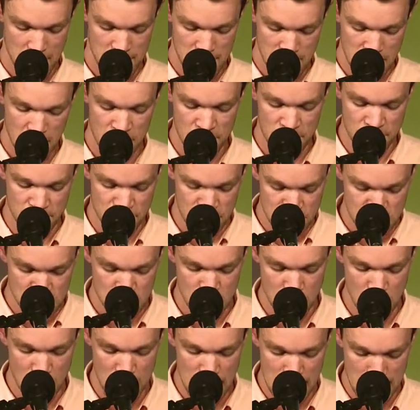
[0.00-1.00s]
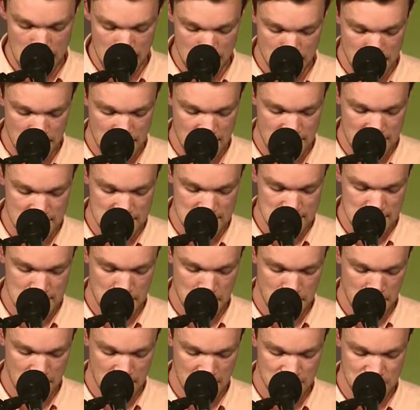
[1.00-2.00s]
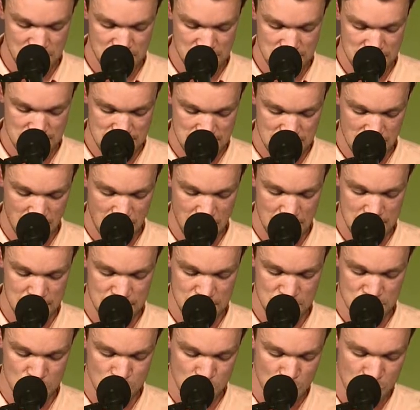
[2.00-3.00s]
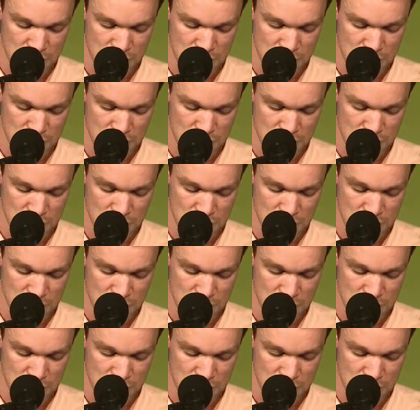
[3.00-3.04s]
Love, joy, peace, patience, kindness,